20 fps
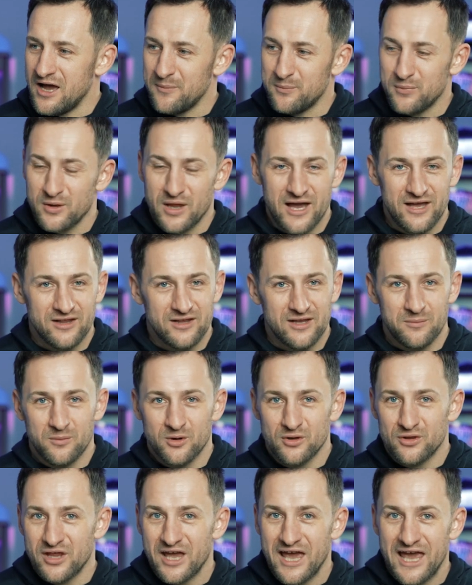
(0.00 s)
apply them
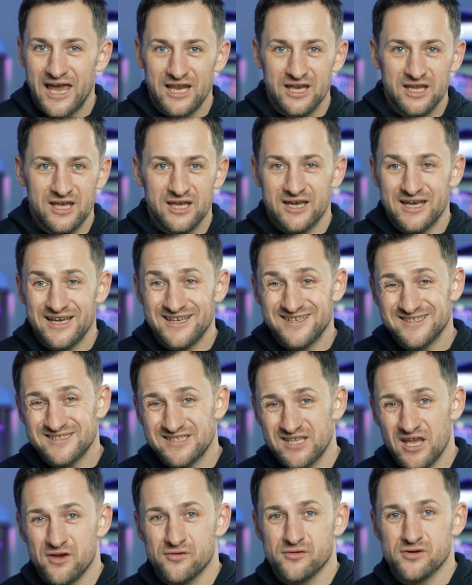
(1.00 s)
on any
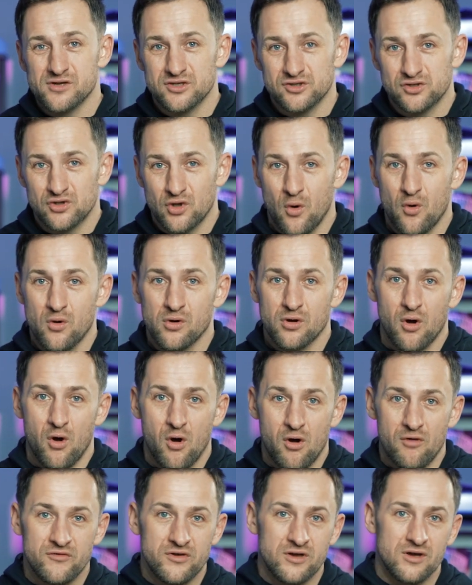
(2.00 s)
exterior door
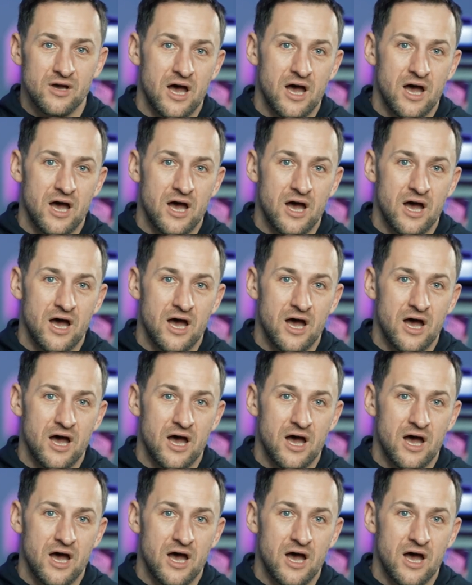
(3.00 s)
of your